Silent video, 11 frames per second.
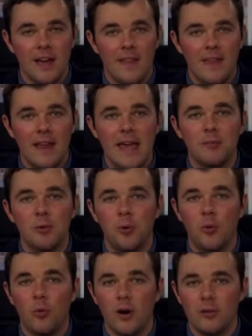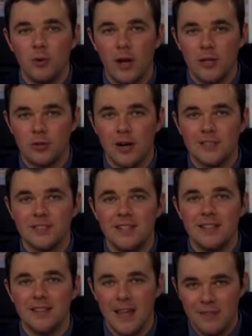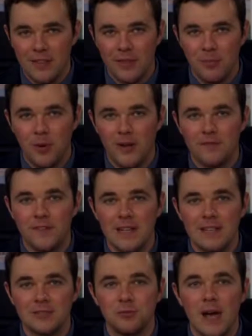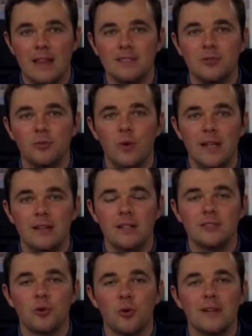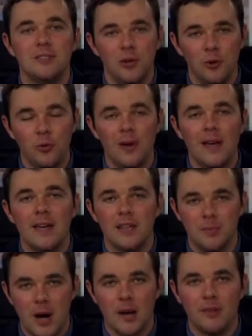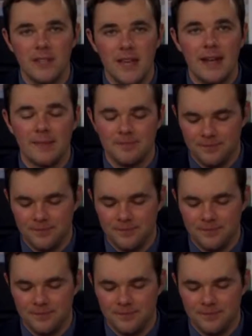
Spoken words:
and then Hannibal put 1 run across in the 11th, but Phoenix rallied to win, scoring 2 in the bottom of the inning.